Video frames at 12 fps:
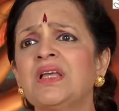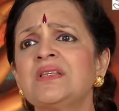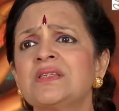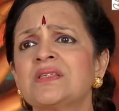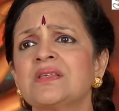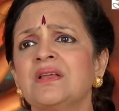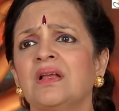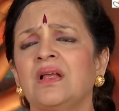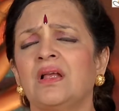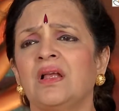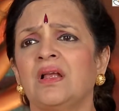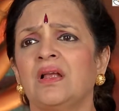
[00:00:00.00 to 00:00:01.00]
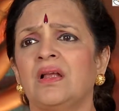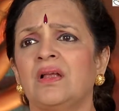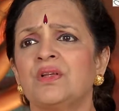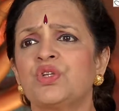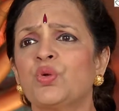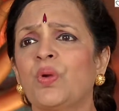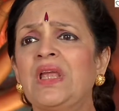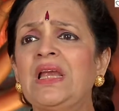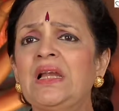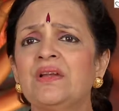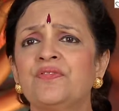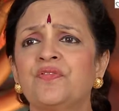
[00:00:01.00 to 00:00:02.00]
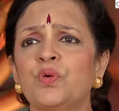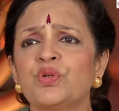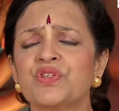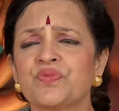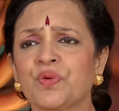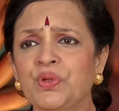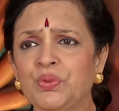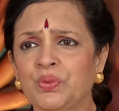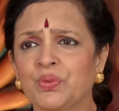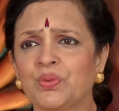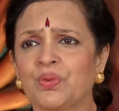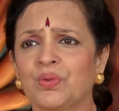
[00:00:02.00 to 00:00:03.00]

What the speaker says: is to yield fruits for you,